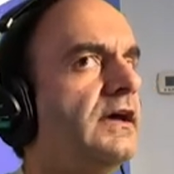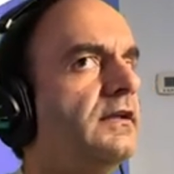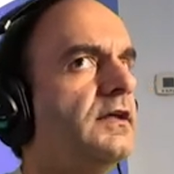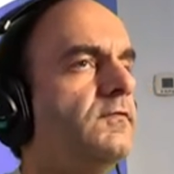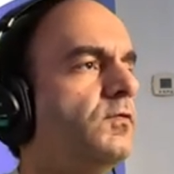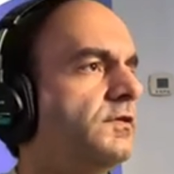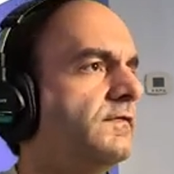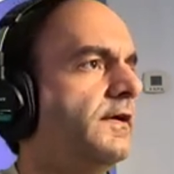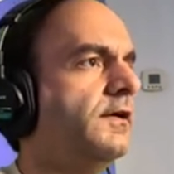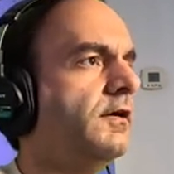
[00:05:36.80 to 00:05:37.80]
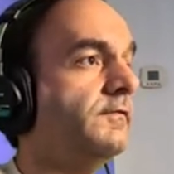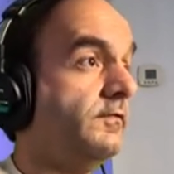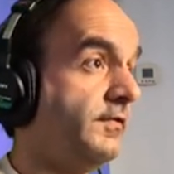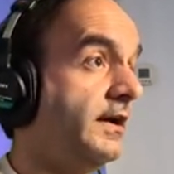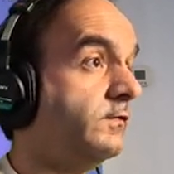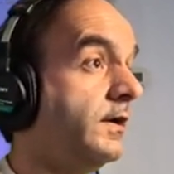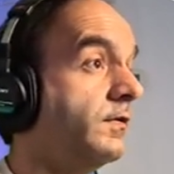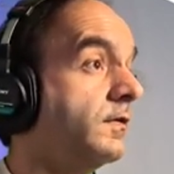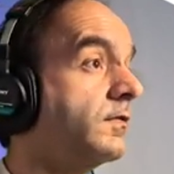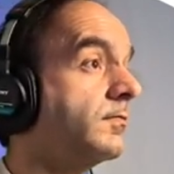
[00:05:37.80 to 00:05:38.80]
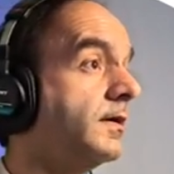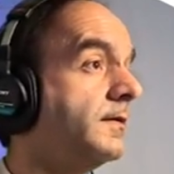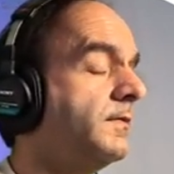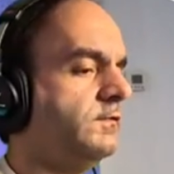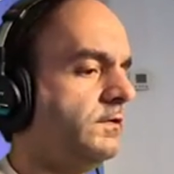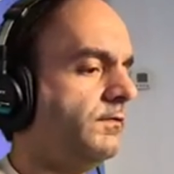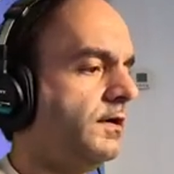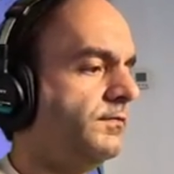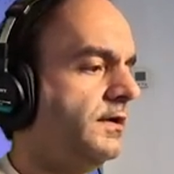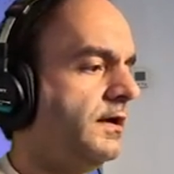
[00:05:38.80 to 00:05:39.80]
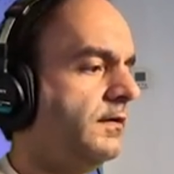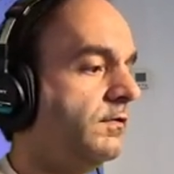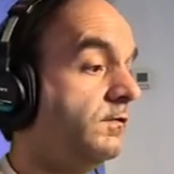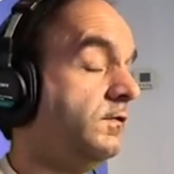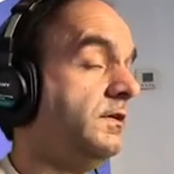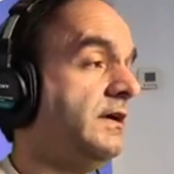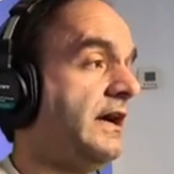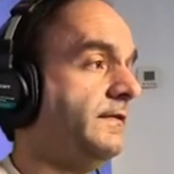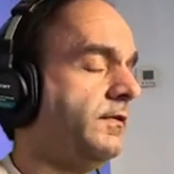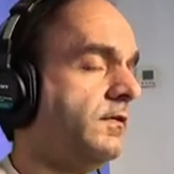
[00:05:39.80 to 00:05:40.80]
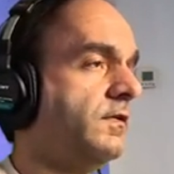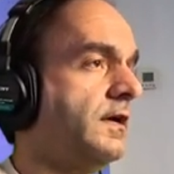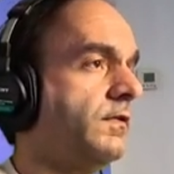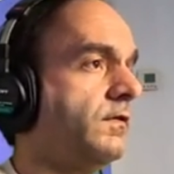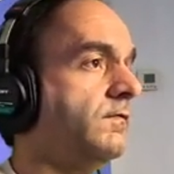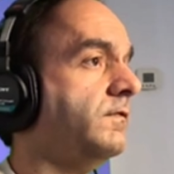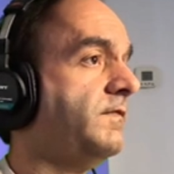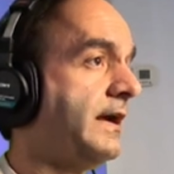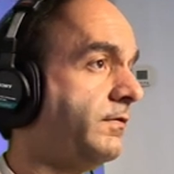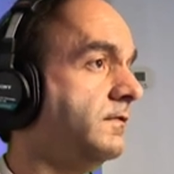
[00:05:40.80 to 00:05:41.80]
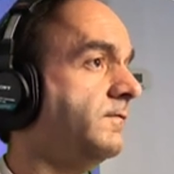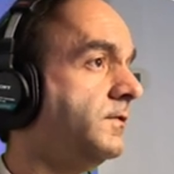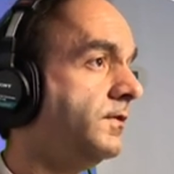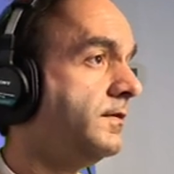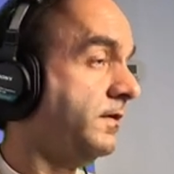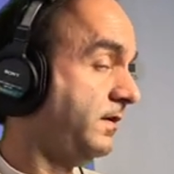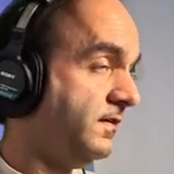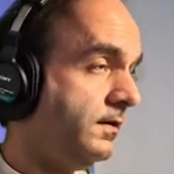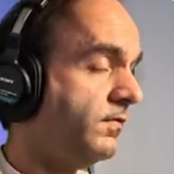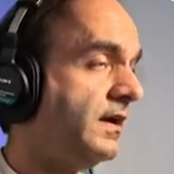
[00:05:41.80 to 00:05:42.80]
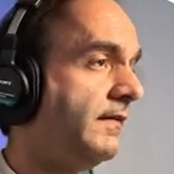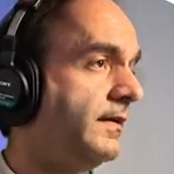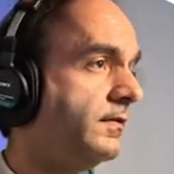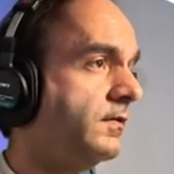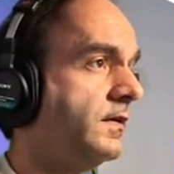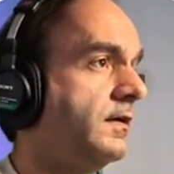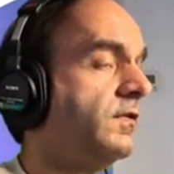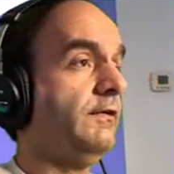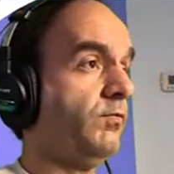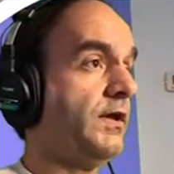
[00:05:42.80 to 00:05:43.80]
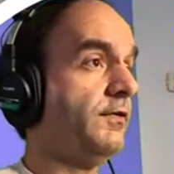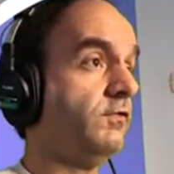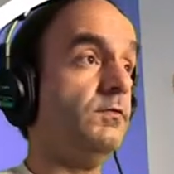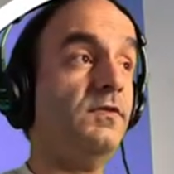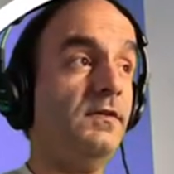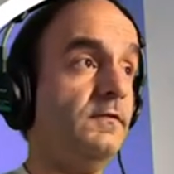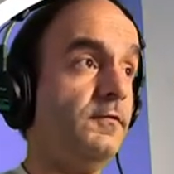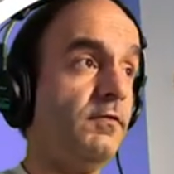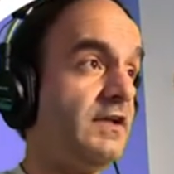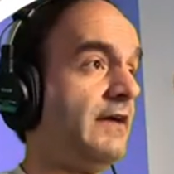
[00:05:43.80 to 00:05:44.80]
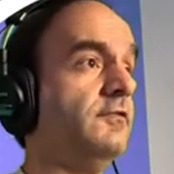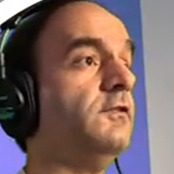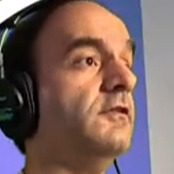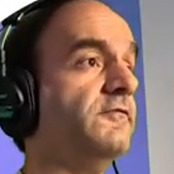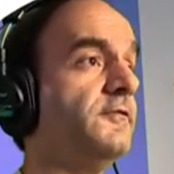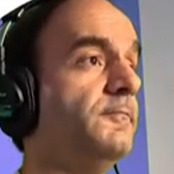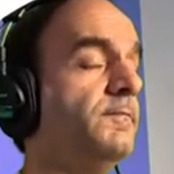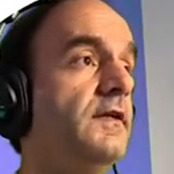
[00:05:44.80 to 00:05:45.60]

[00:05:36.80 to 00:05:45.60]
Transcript: that they've worked very hard for franchises, right? Michelle Rodriguez, she had the success of Fast and the Furious and continues to have that success, as well as she was in the first Avatar film.